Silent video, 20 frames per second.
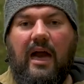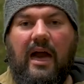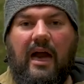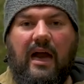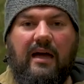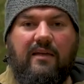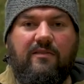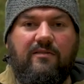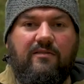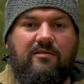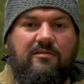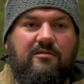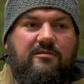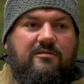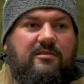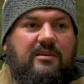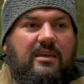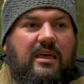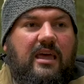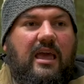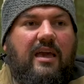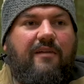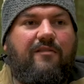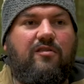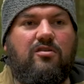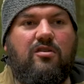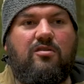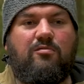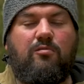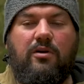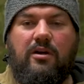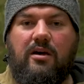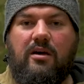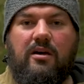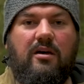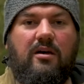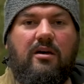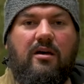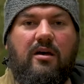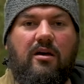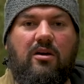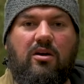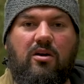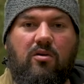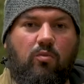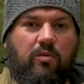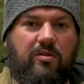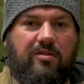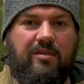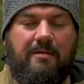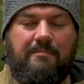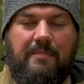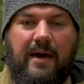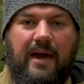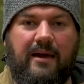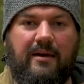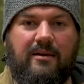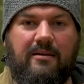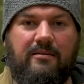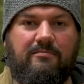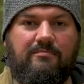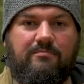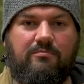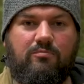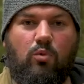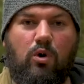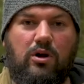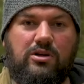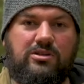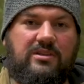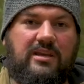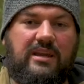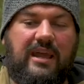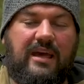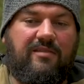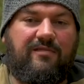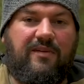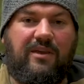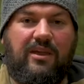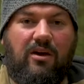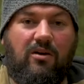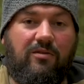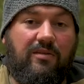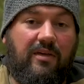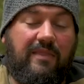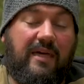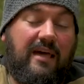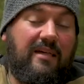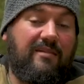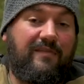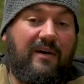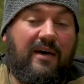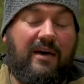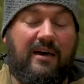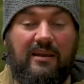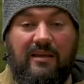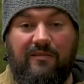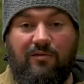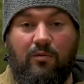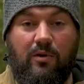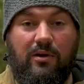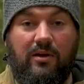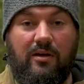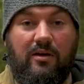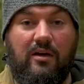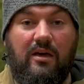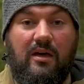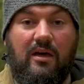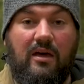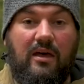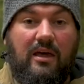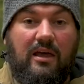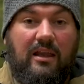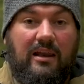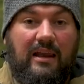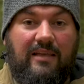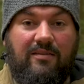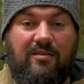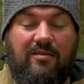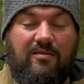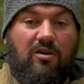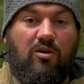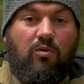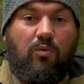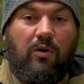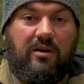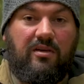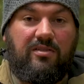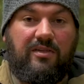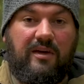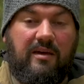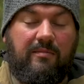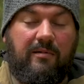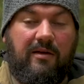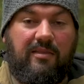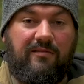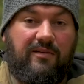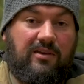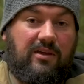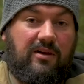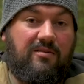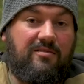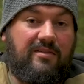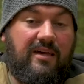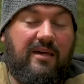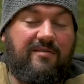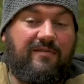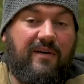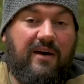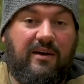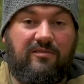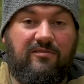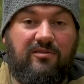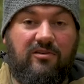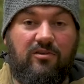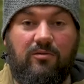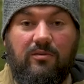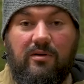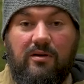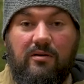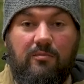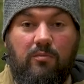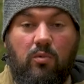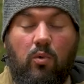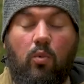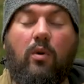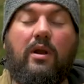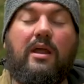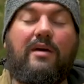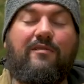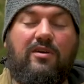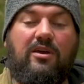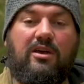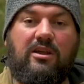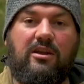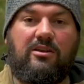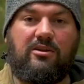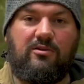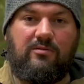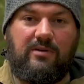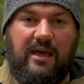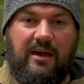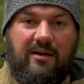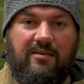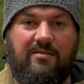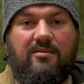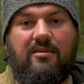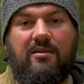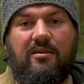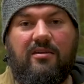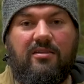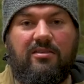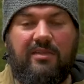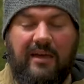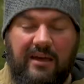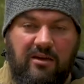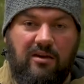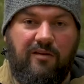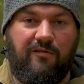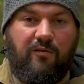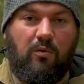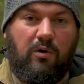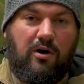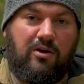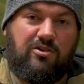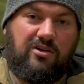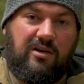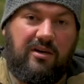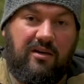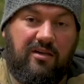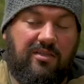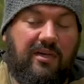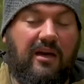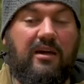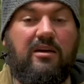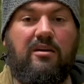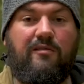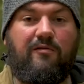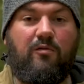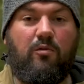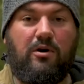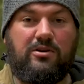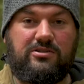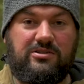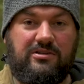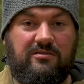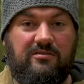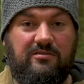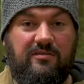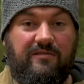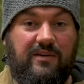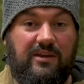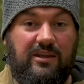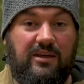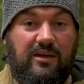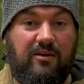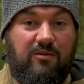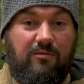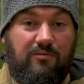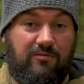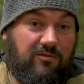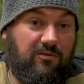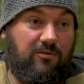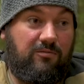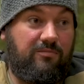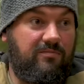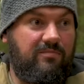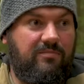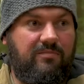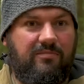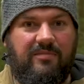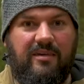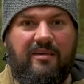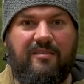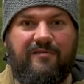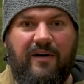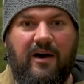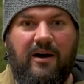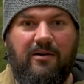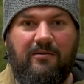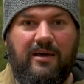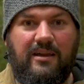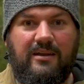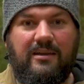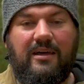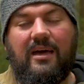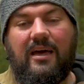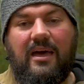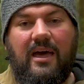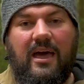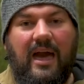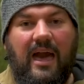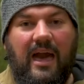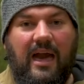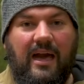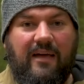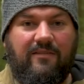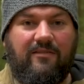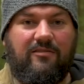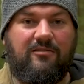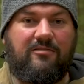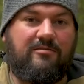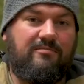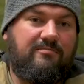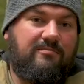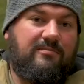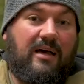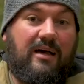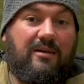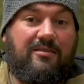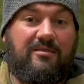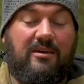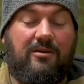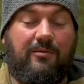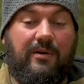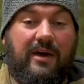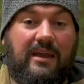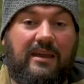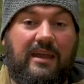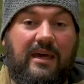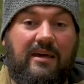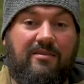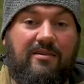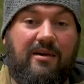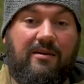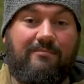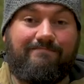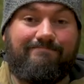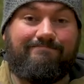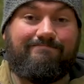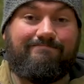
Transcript: And if you just want to sit back, watch the next video, then that's fine. If you want to let us know what you think about the videos, that's fine too. Well, whatever you're going to do next. Thank you for watching. Thank you for watching the video to this far in, and I'll see you again next time.